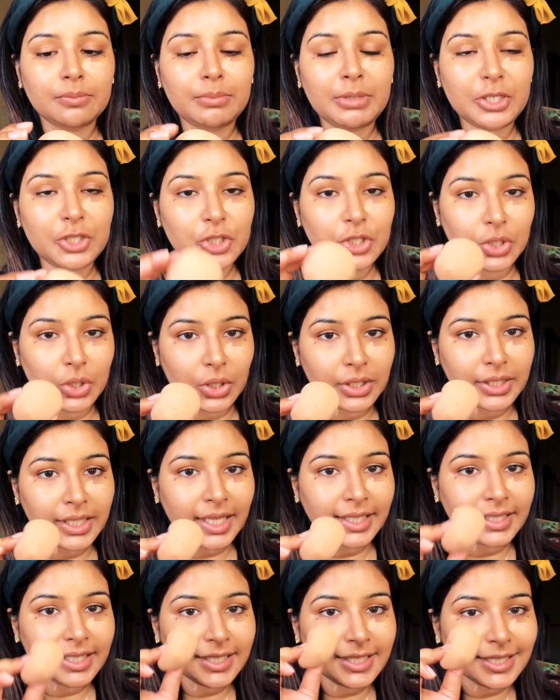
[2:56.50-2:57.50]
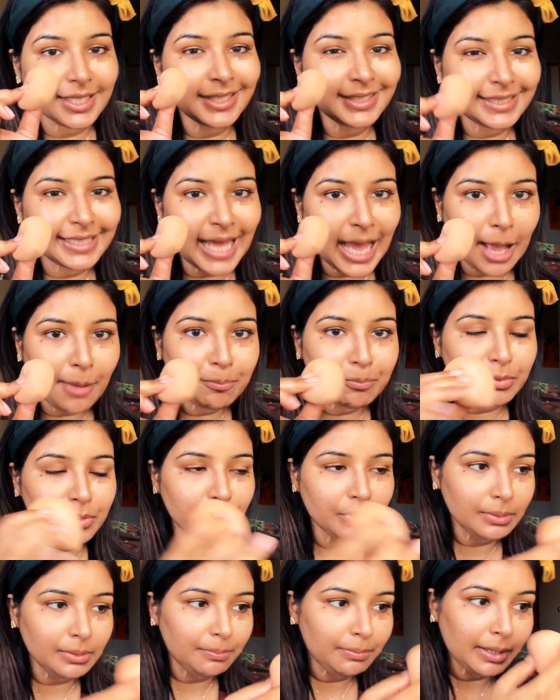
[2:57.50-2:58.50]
Be sure that it's a damn beauty